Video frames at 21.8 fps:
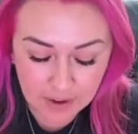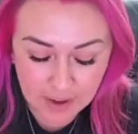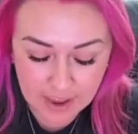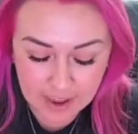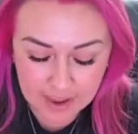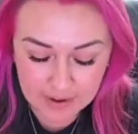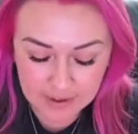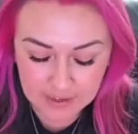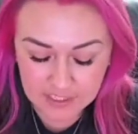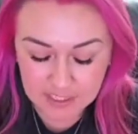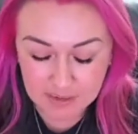
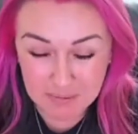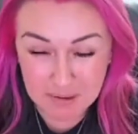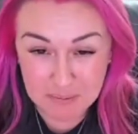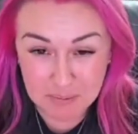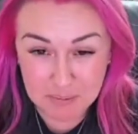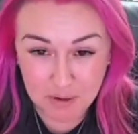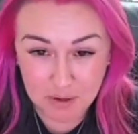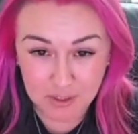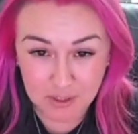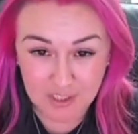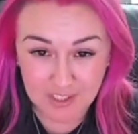and some people
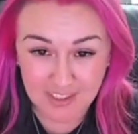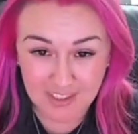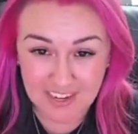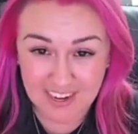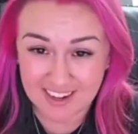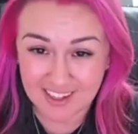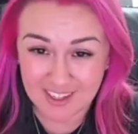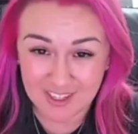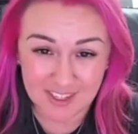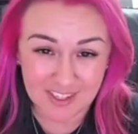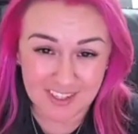are just like,
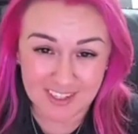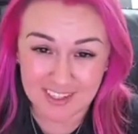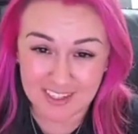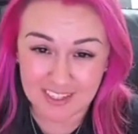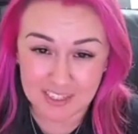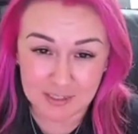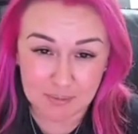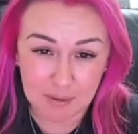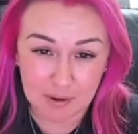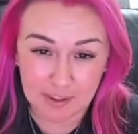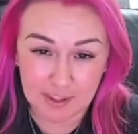it just doesn't
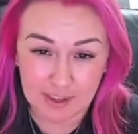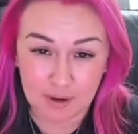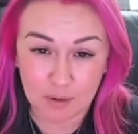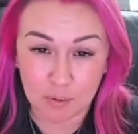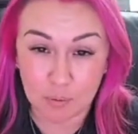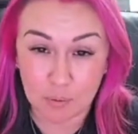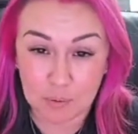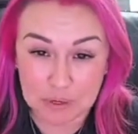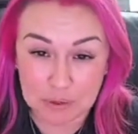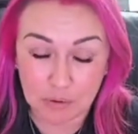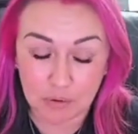smell like
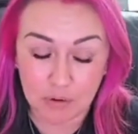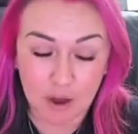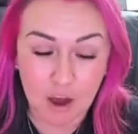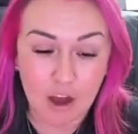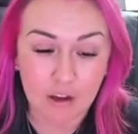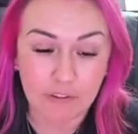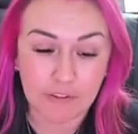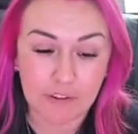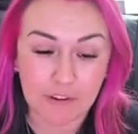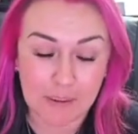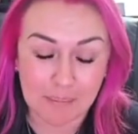real
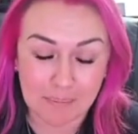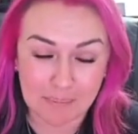coffee.